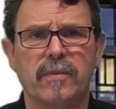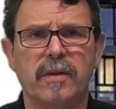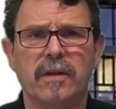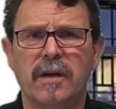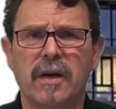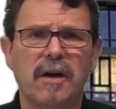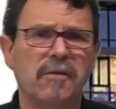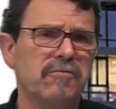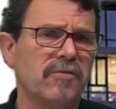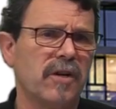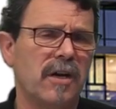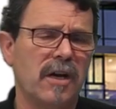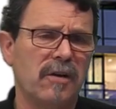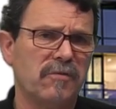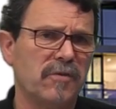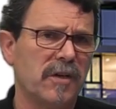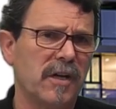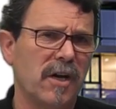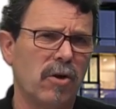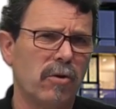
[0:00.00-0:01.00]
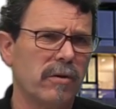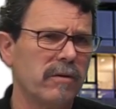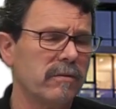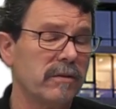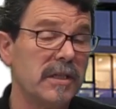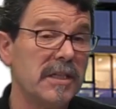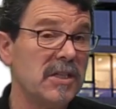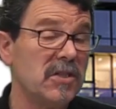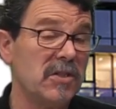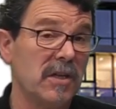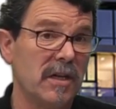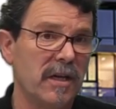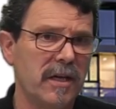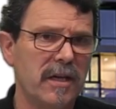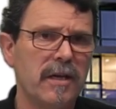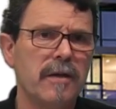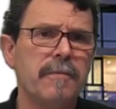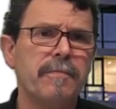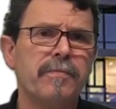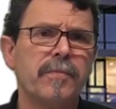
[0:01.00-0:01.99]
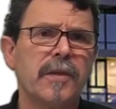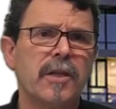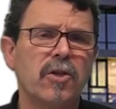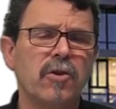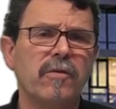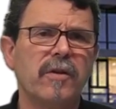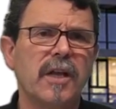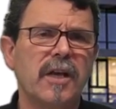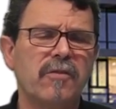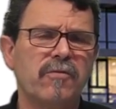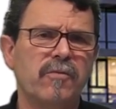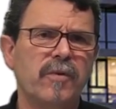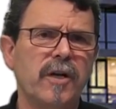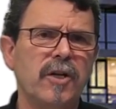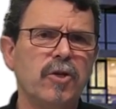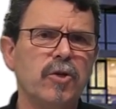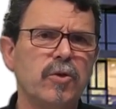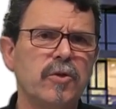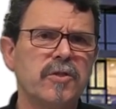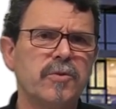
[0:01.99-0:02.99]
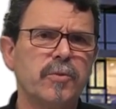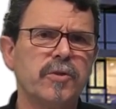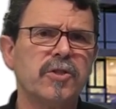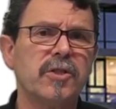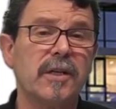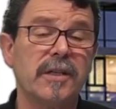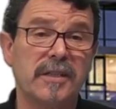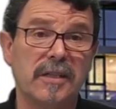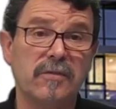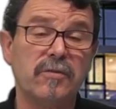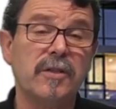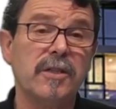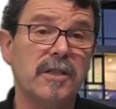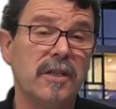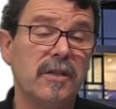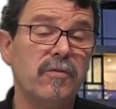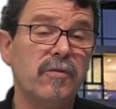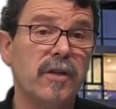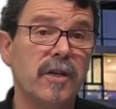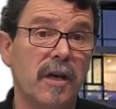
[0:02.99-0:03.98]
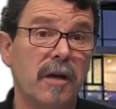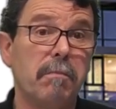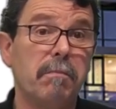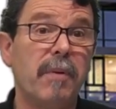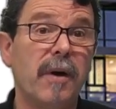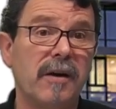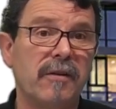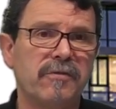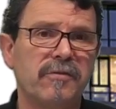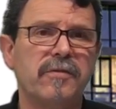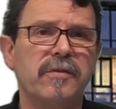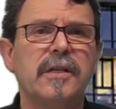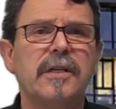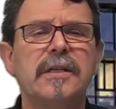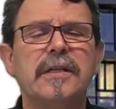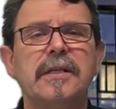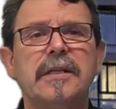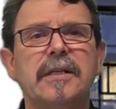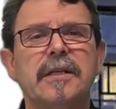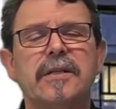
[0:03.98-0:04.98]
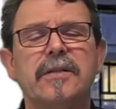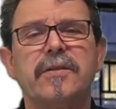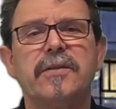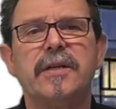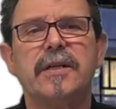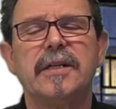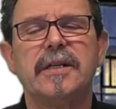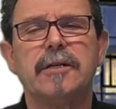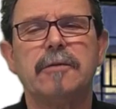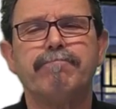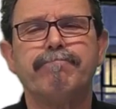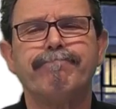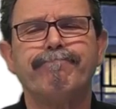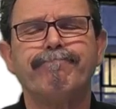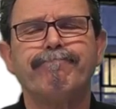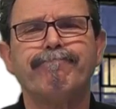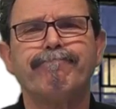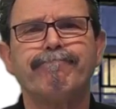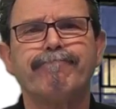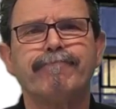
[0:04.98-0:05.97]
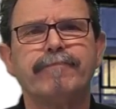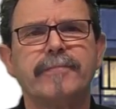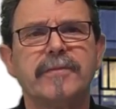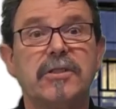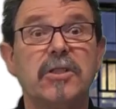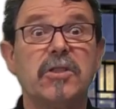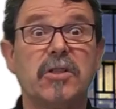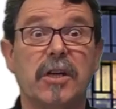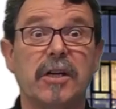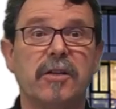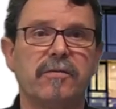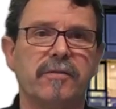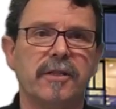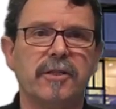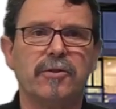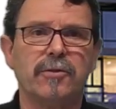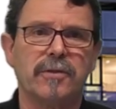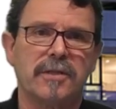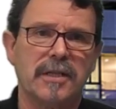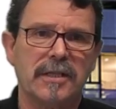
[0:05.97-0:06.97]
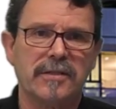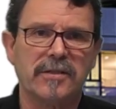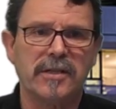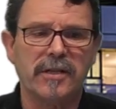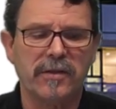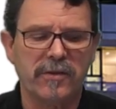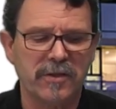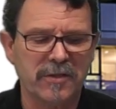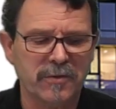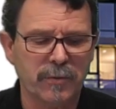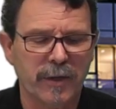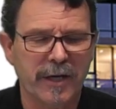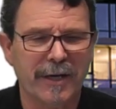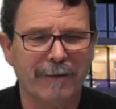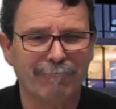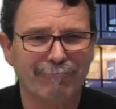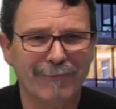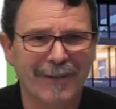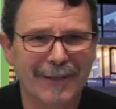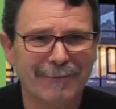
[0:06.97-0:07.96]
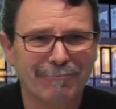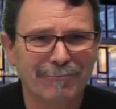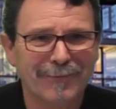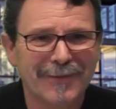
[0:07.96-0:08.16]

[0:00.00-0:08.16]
After half an hour, easily, you will have values which are definitively above the desired values, let's say it this way. Yeah.